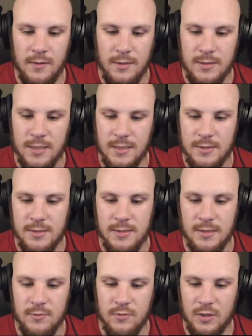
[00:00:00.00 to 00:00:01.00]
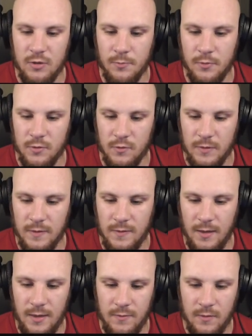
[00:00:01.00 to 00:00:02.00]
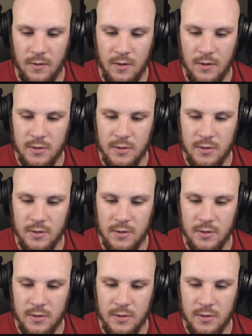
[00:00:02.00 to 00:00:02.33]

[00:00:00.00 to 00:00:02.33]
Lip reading: In this case, it's set to 0.28.